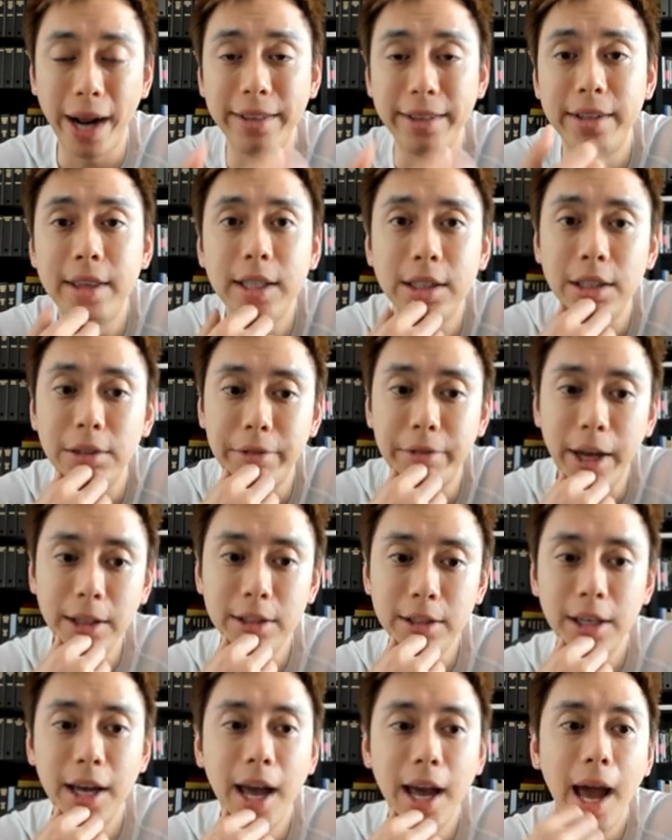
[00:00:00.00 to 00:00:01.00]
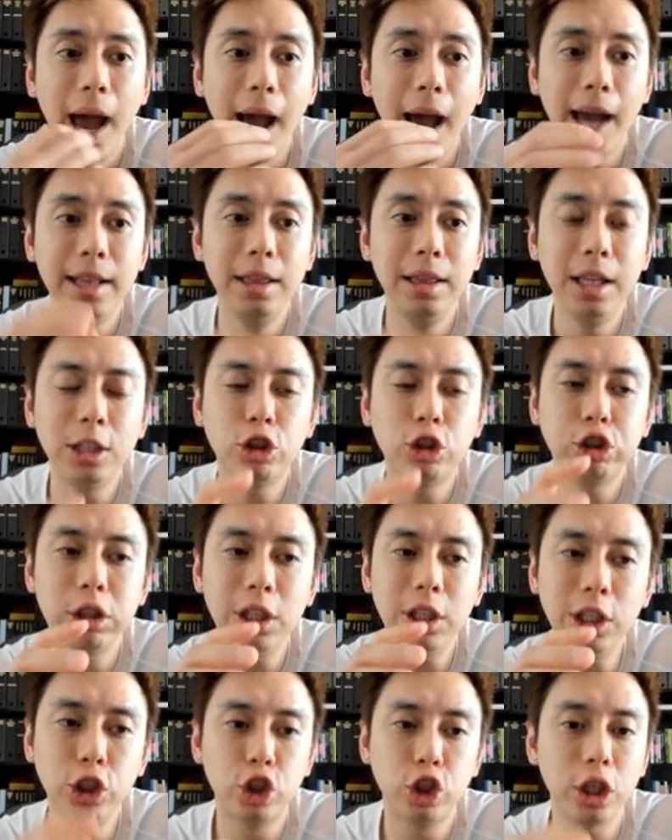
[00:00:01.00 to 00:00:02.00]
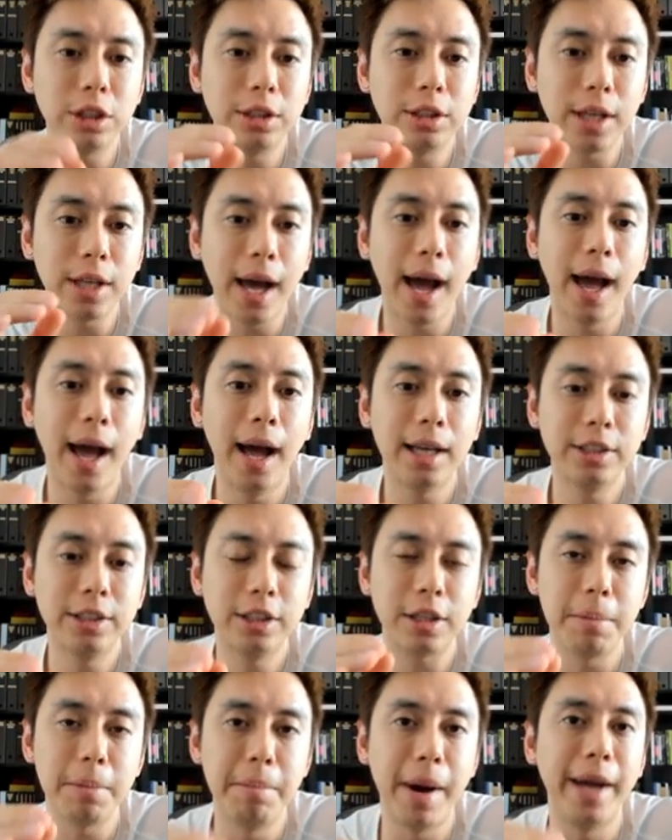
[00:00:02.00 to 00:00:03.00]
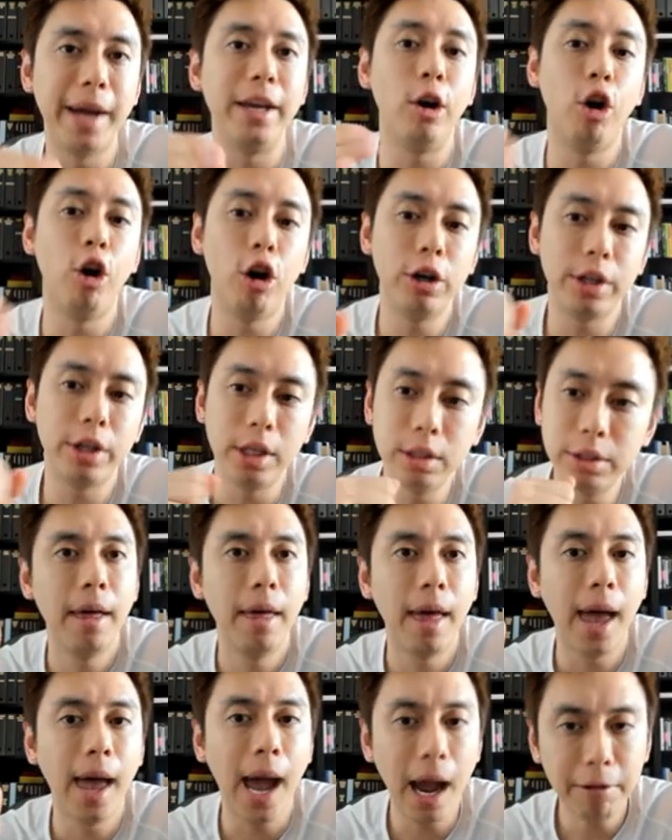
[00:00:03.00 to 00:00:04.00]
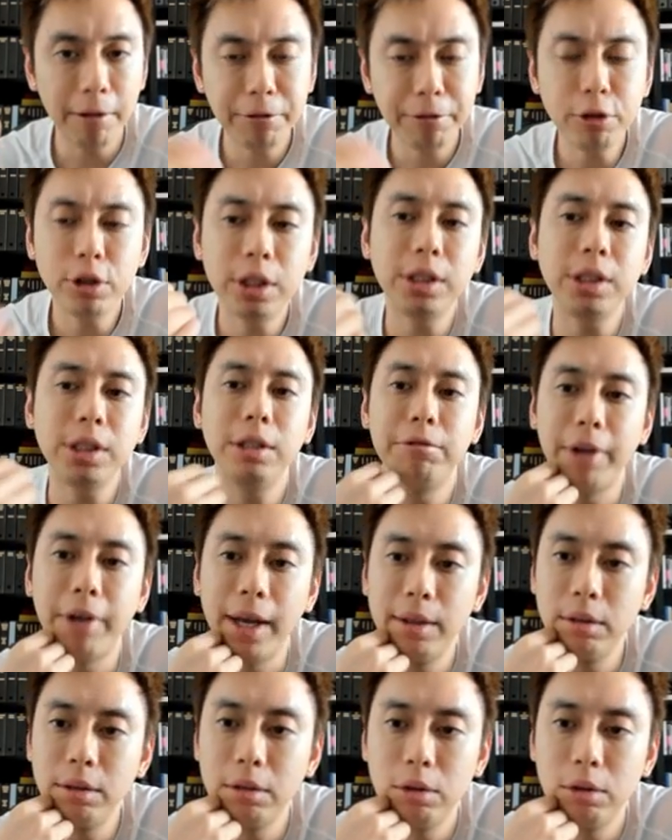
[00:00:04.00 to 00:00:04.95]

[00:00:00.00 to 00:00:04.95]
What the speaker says: this event, I literally just asked my audience, after this event,